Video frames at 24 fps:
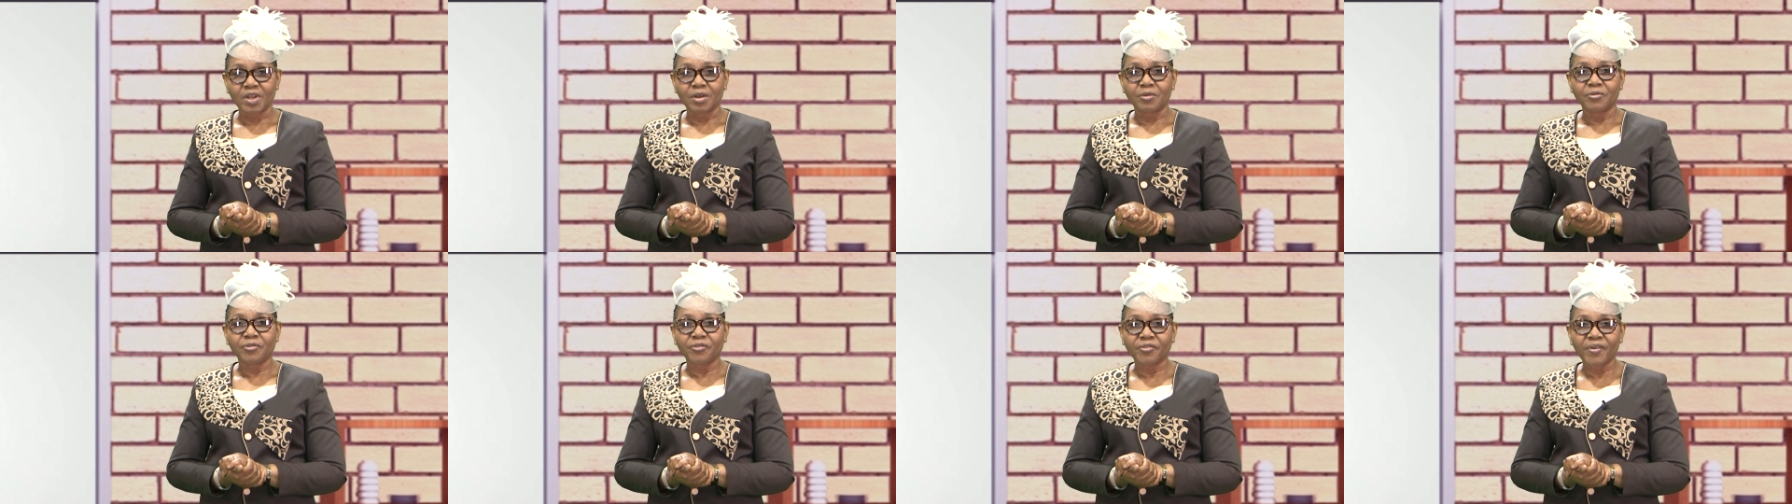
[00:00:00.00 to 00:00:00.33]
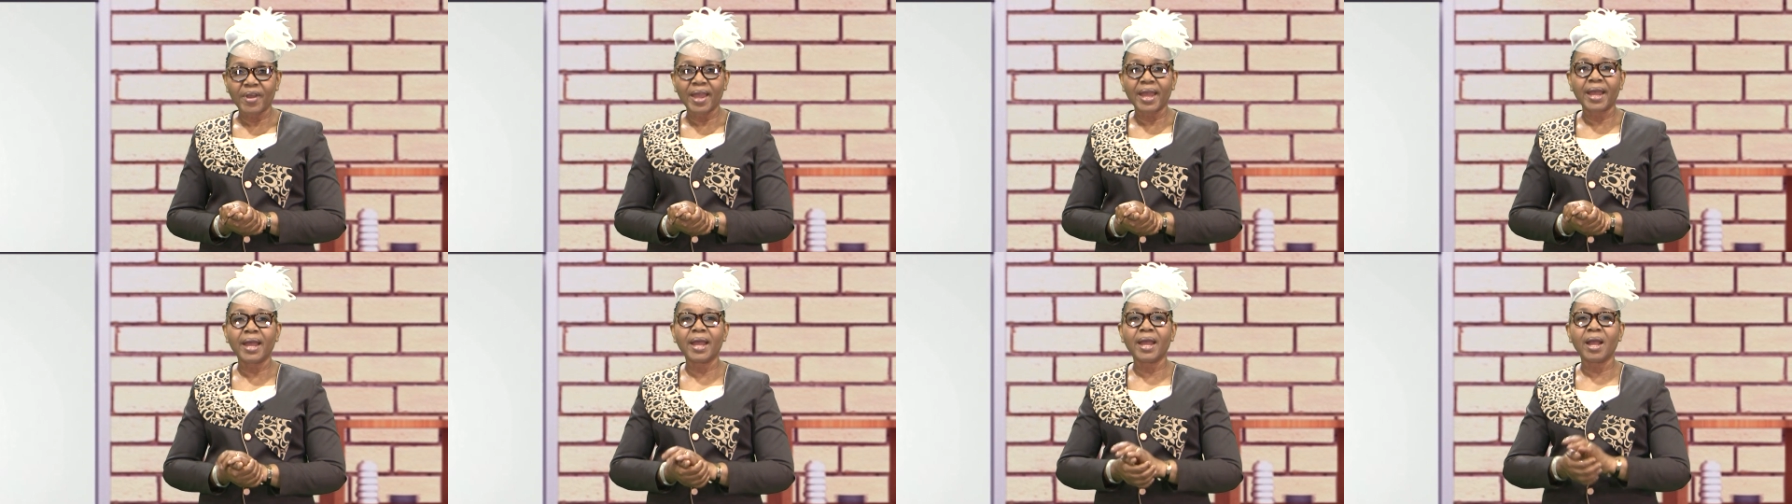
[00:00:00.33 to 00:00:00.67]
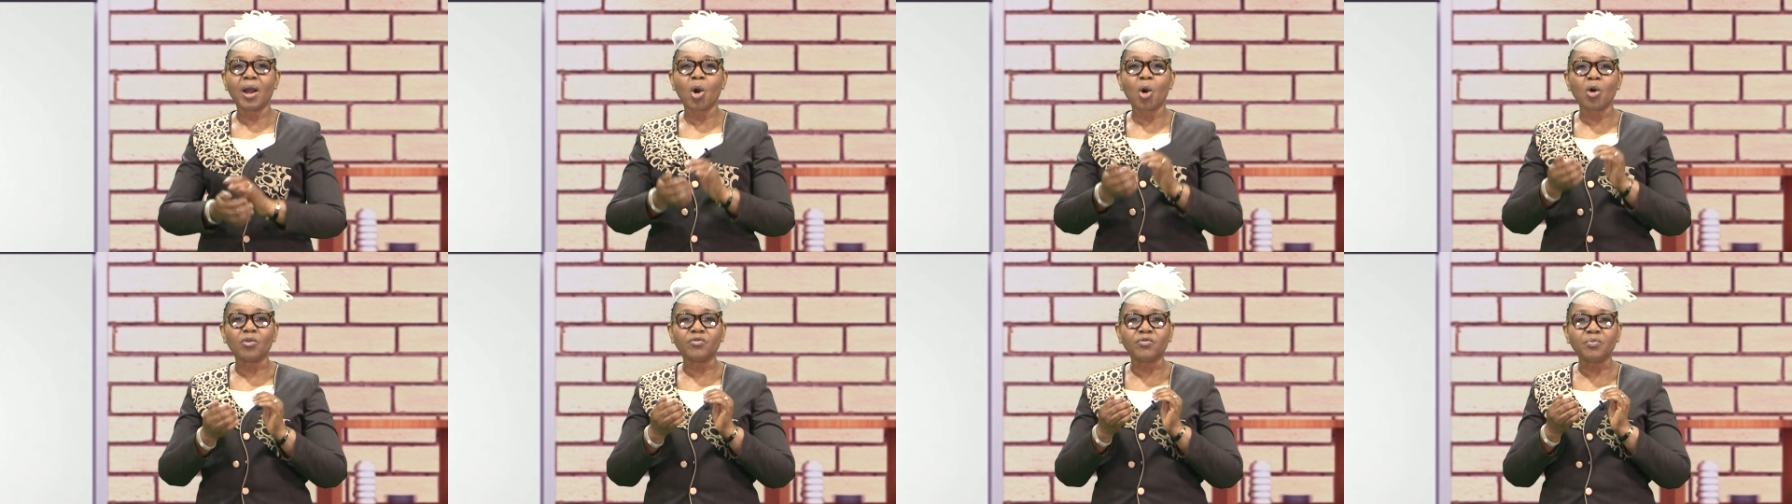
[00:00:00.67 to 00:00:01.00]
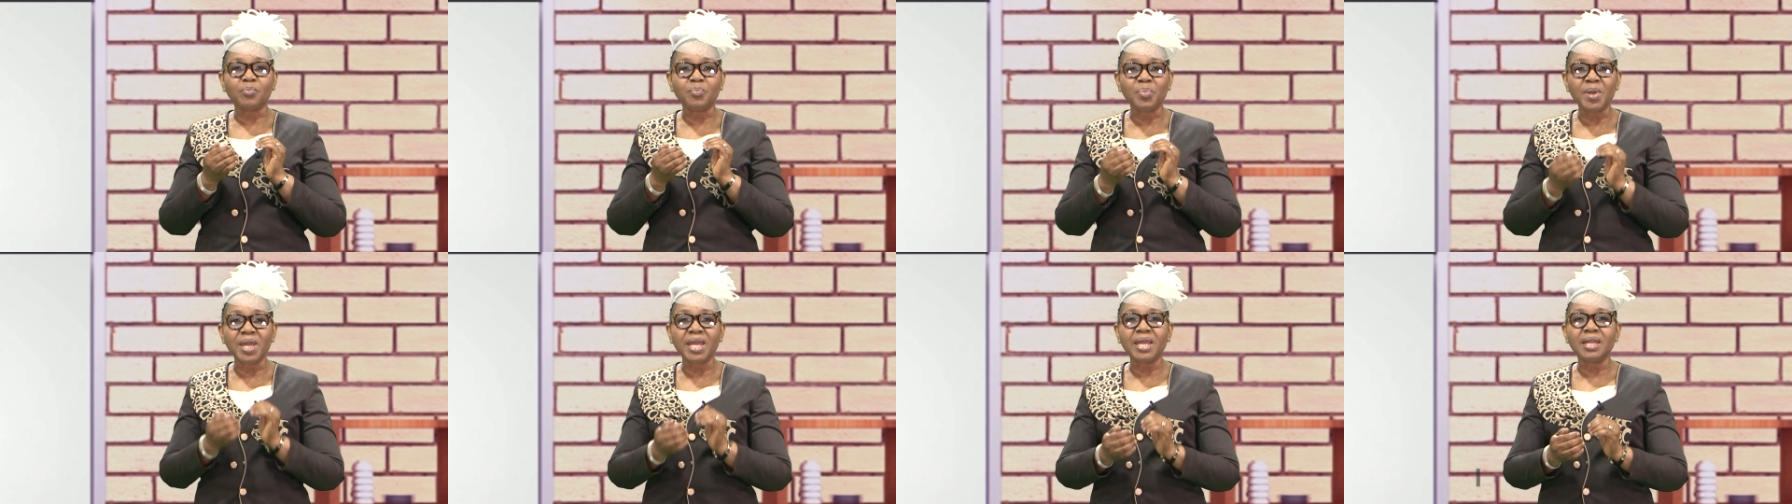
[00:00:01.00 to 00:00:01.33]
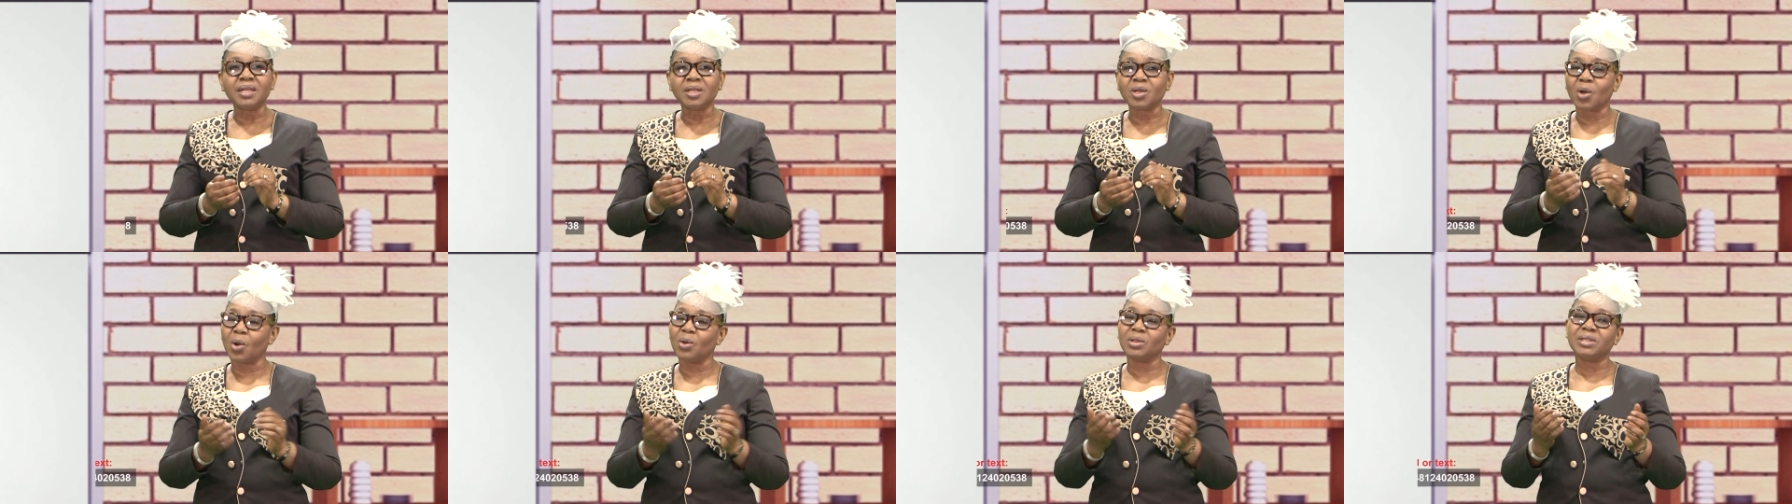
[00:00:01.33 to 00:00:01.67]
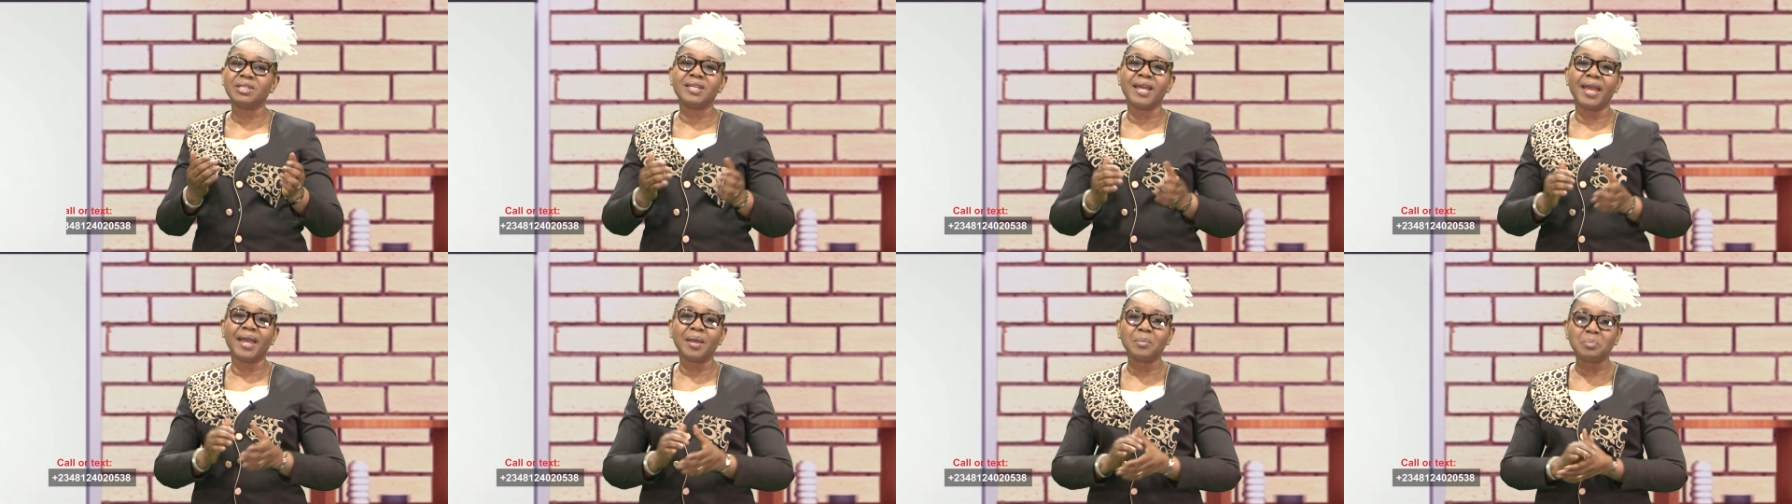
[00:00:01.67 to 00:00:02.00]
Fear of being
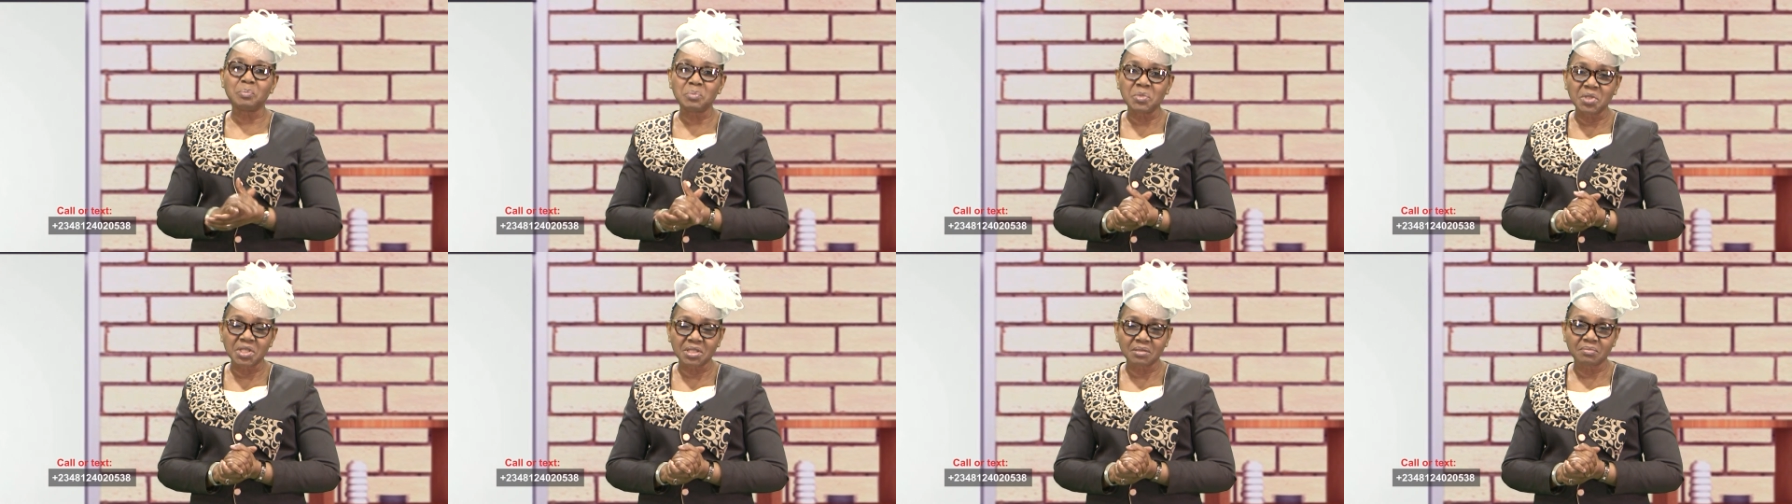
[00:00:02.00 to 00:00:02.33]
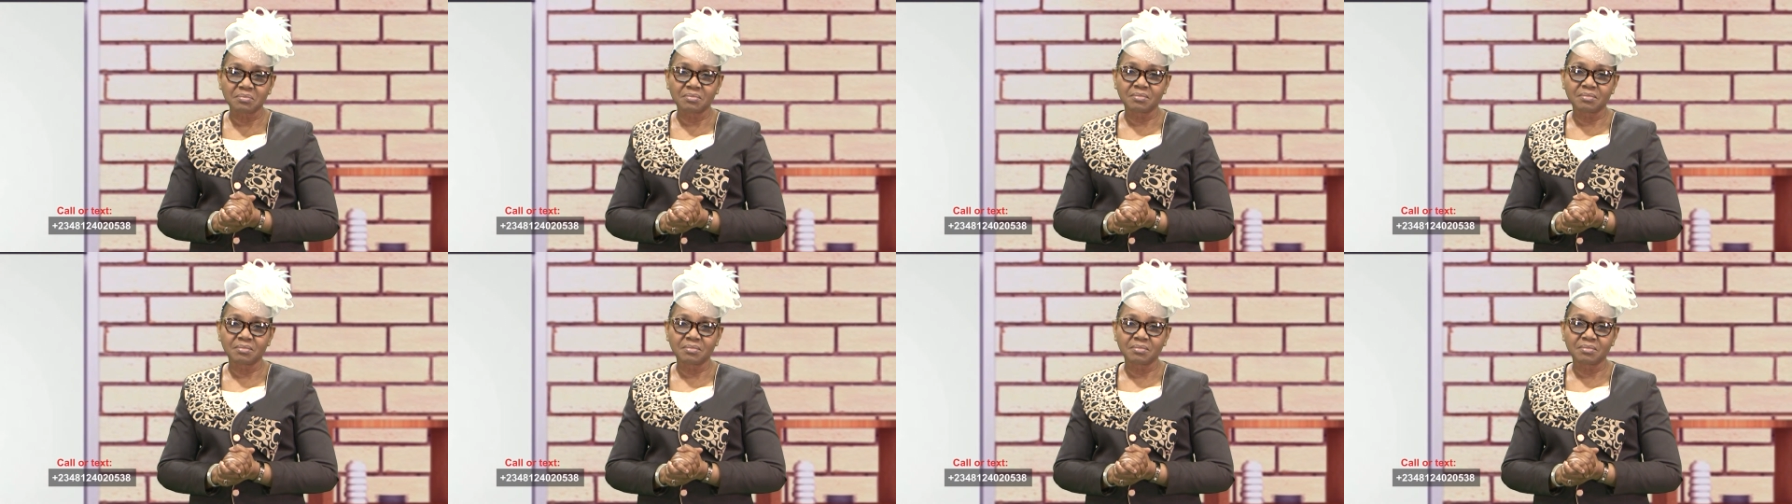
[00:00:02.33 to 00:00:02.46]
condemned,